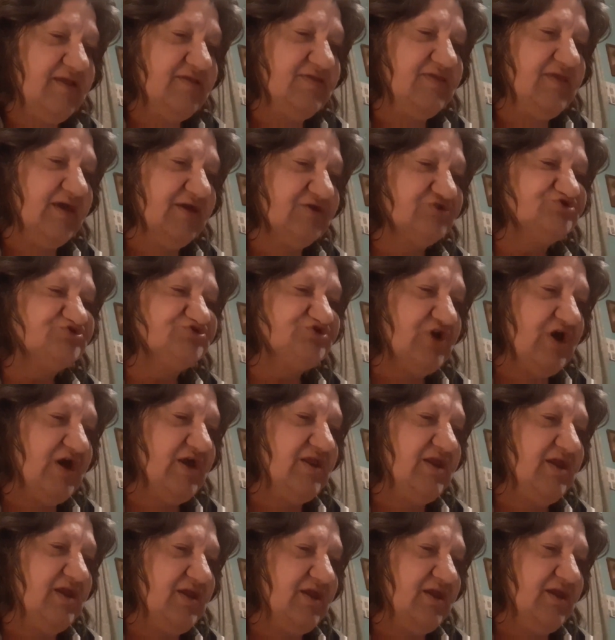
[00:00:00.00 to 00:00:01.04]
then
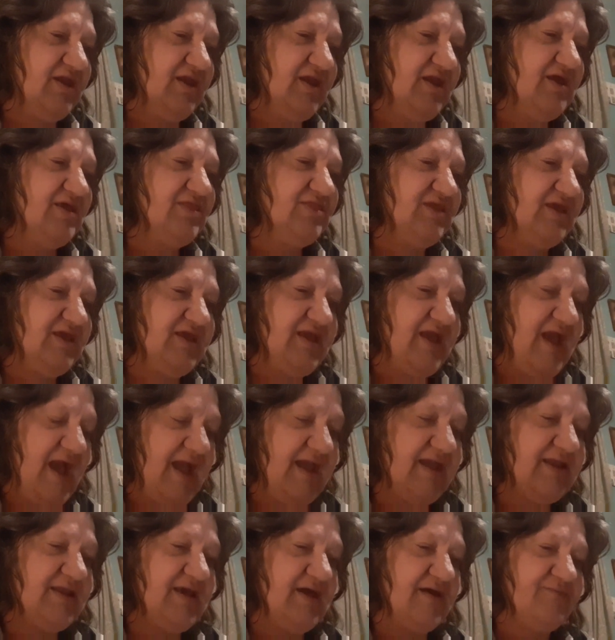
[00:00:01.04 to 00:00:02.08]
set in the
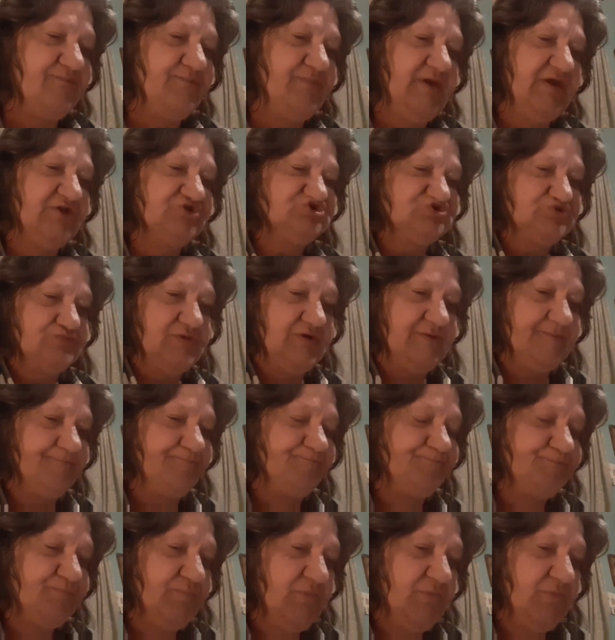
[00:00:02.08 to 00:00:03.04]
gate of Benjamin.